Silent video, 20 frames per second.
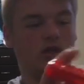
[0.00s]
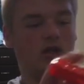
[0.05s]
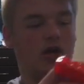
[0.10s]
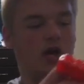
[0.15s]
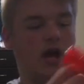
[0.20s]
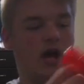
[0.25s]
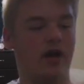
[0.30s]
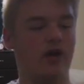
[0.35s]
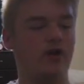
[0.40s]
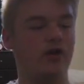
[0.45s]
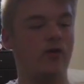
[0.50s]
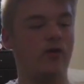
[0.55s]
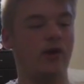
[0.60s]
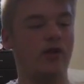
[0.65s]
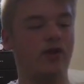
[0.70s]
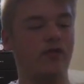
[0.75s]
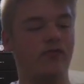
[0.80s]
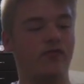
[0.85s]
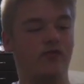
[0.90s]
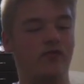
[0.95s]
I don't know how they
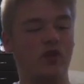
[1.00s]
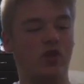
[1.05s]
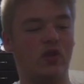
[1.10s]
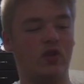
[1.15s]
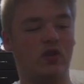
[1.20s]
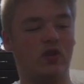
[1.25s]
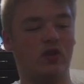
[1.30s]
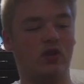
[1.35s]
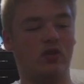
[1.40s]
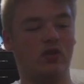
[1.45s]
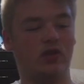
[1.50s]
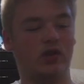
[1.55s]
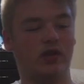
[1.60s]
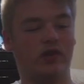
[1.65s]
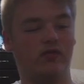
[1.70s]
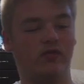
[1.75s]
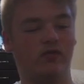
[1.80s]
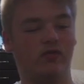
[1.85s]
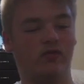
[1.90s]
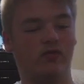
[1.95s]
fit like
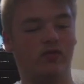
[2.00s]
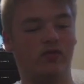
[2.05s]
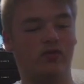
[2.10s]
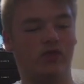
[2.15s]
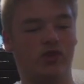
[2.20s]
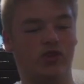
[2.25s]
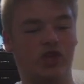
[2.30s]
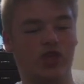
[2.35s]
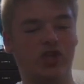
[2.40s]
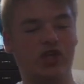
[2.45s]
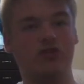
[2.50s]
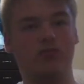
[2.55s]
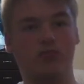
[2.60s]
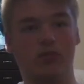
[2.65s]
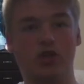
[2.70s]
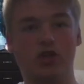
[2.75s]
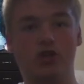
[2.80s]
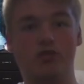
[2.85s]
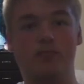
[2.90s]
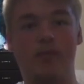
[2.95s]
this
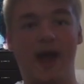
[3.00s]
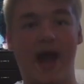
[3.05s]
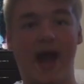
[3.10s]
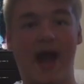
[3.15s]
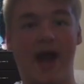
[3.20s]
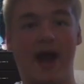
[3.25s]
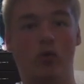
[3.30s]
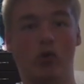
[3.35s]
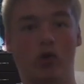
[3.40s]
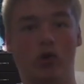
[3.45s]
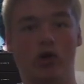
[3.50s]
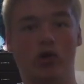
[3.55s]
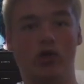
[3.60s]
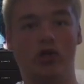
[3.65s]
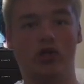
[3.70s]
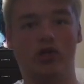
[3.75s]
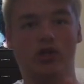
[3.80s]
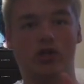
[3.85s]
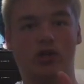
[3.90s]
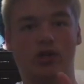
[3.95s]
much power
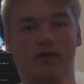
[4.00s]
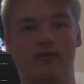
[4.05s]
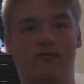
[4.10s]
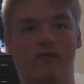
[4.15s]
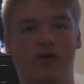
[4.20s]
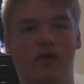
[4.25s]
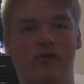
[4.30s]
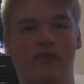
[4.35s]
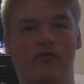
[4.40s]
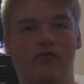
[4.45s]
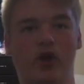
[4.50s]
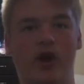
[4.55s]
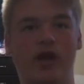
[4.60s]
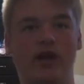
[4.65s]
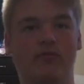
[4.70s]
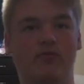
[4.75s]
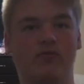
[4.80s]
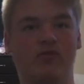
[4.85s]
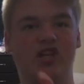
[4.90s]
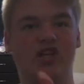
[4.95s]
into a frame
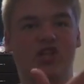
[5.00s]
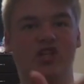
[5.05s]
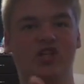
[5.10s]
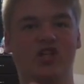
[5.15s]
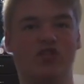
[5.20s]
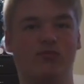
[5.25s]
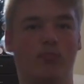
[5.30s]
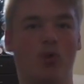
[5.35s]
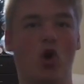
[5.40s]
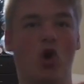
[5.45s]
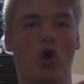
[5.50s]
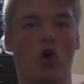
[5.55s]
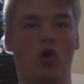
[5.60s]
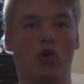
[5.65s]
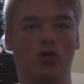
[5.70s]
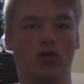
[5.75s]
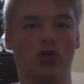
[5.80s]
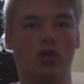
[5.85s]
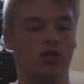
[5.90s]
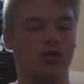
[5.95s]
this
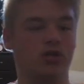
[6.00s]
small.